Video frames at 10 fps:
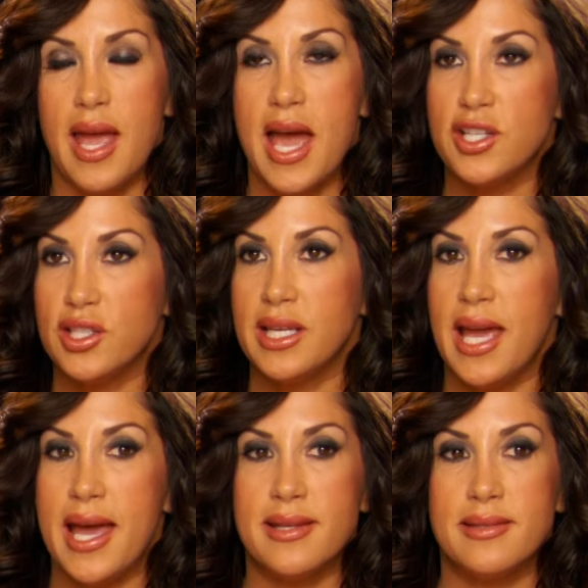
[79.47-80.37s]
Ashley
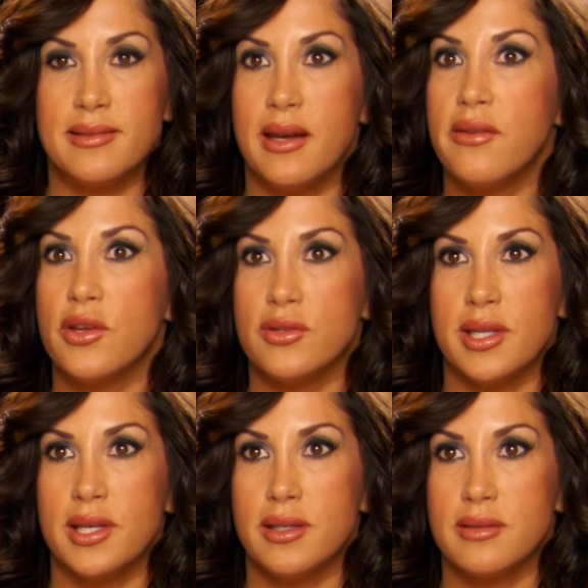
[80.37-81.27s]
has none of those
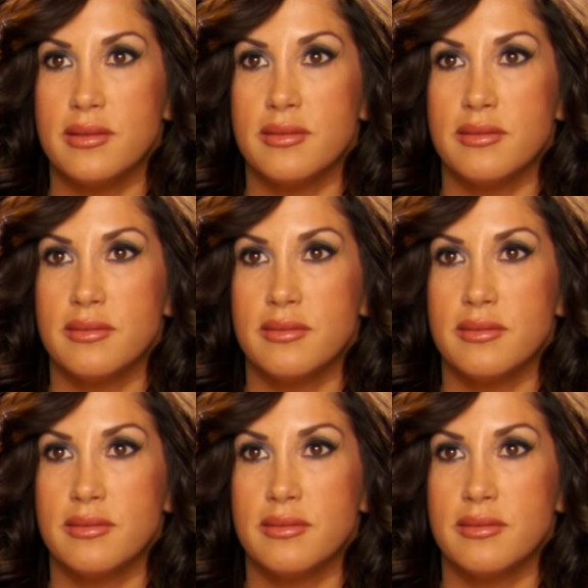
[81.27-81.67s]
things.